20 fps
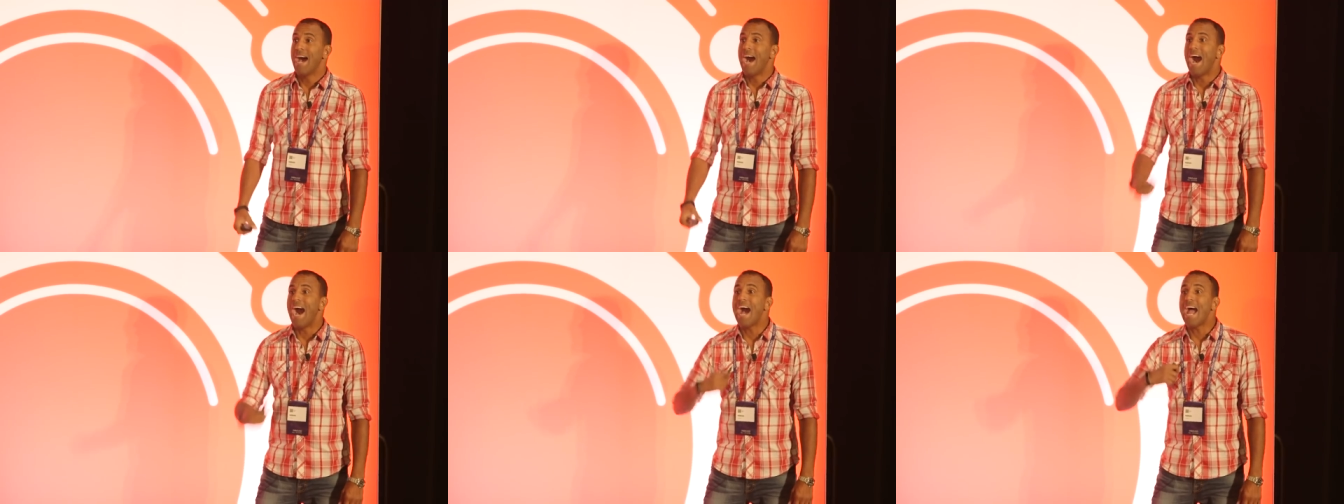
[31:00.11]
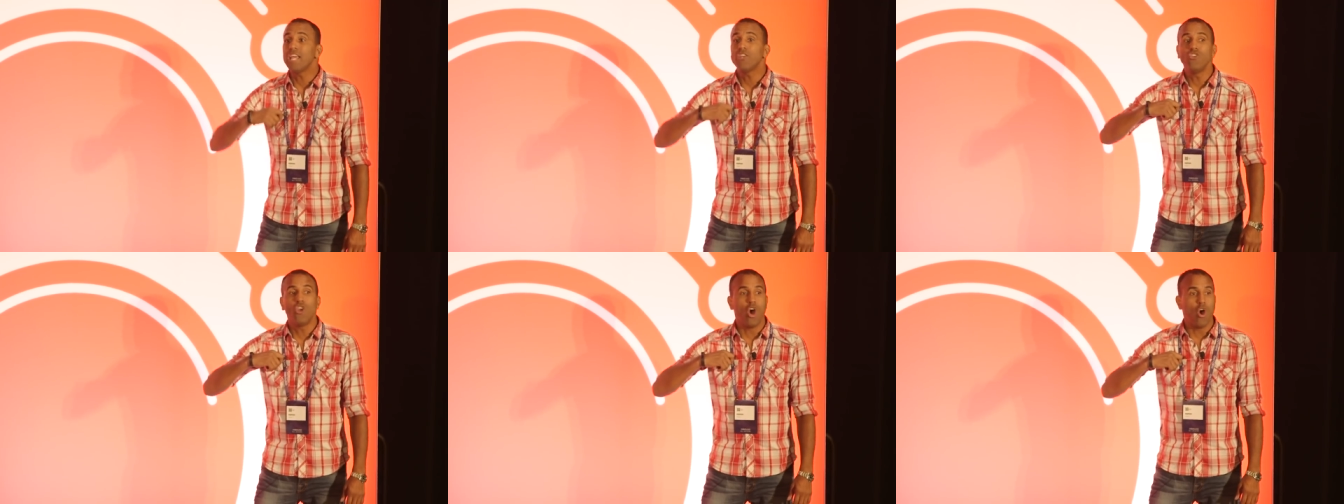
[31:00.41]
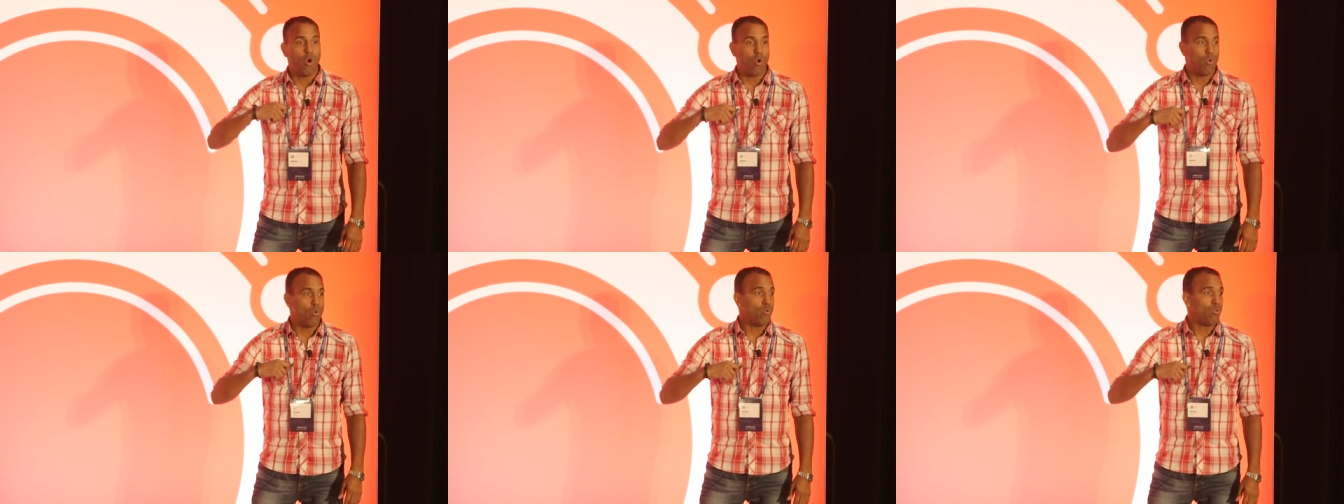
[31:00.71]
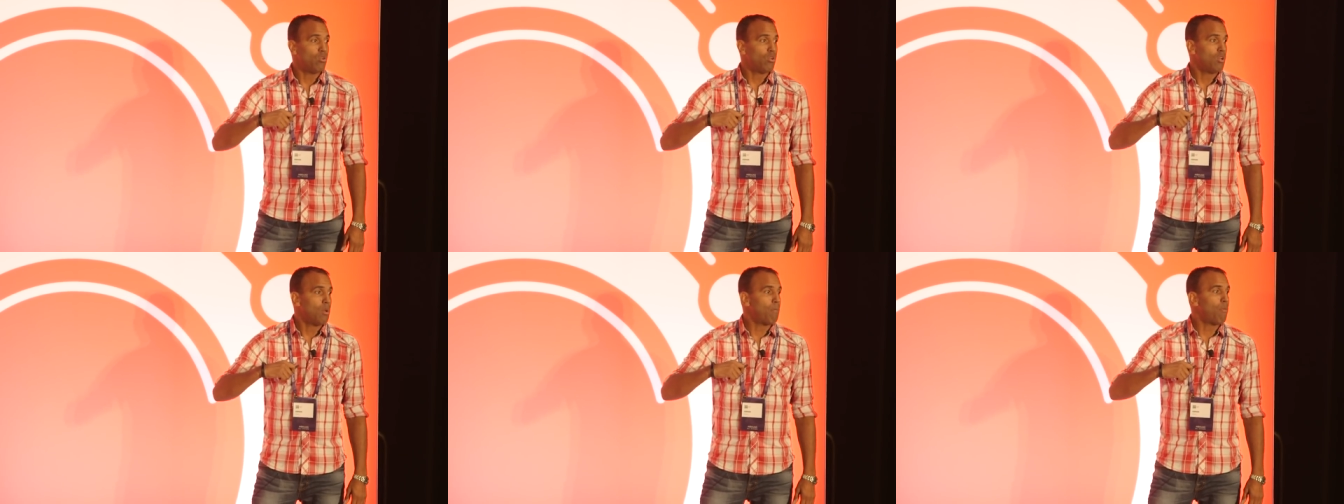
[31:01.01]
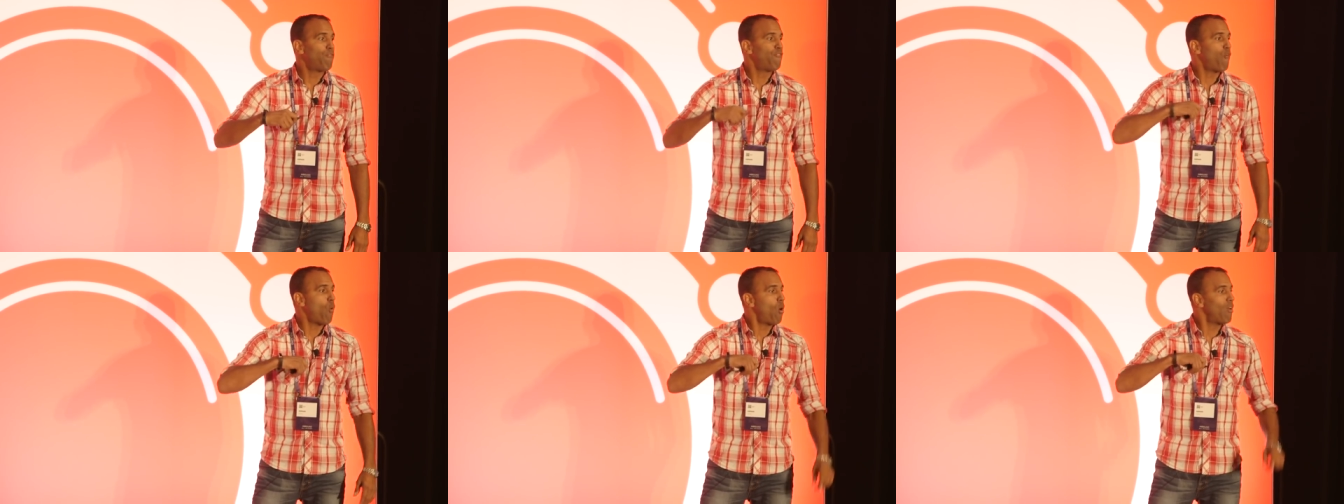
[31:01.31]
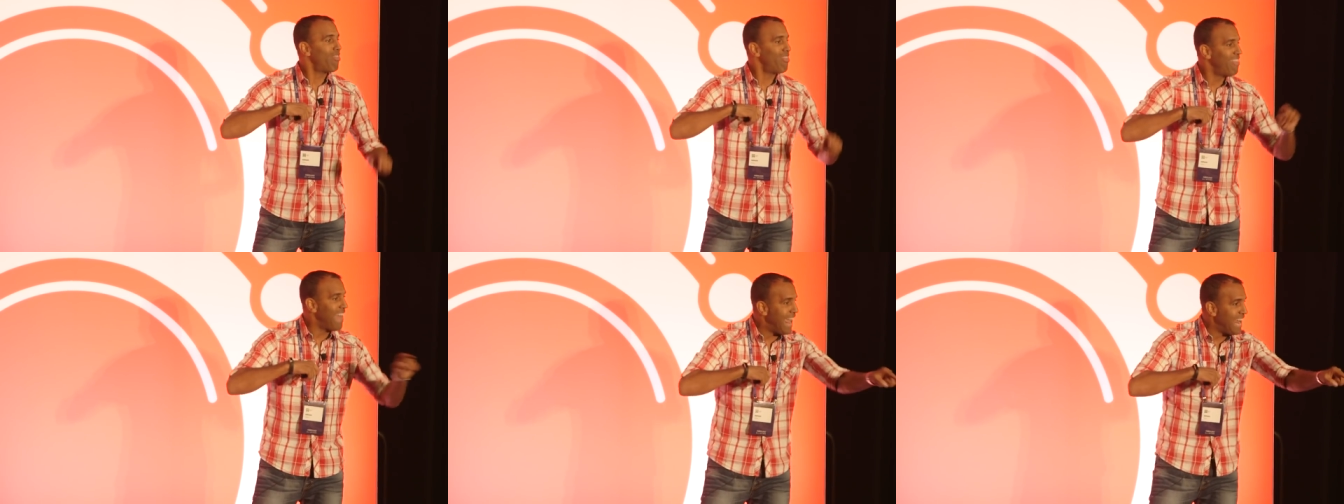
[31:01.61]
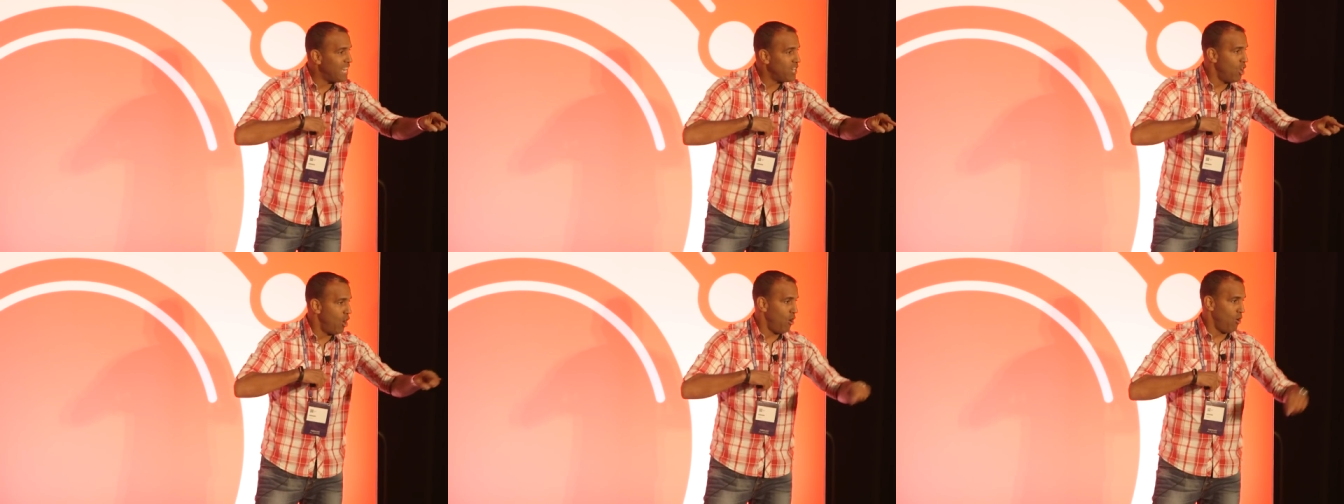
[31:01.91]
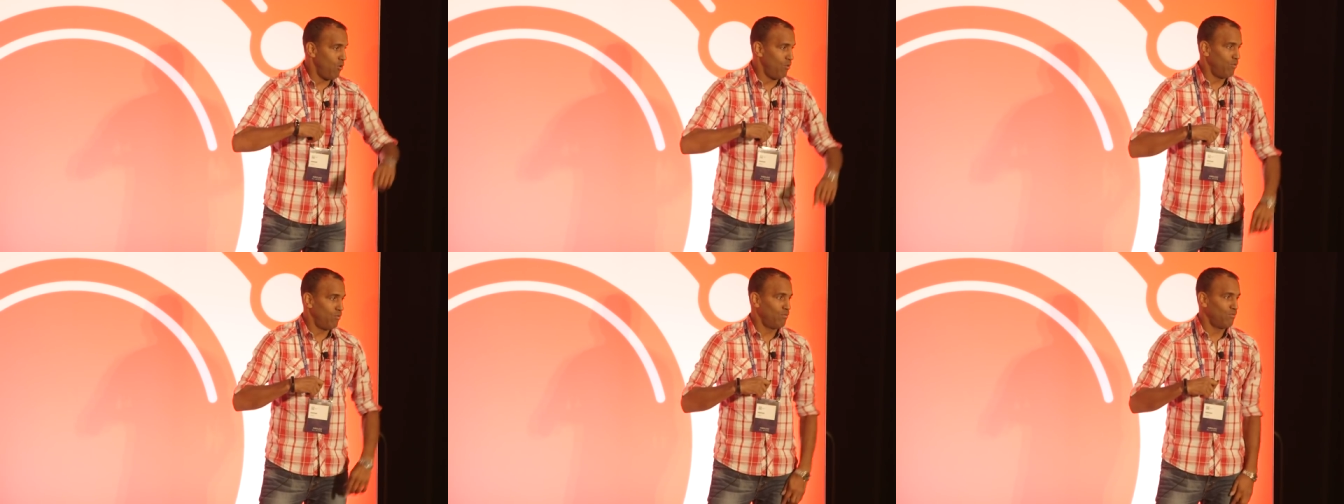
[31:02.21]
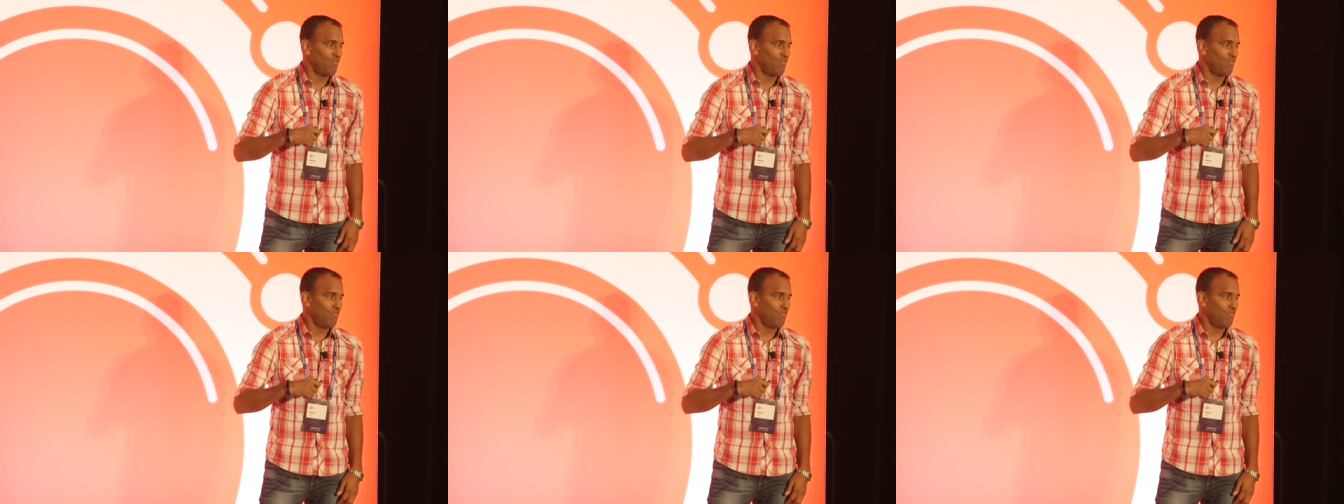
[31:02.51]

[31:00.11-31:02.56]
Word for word: I know before they know,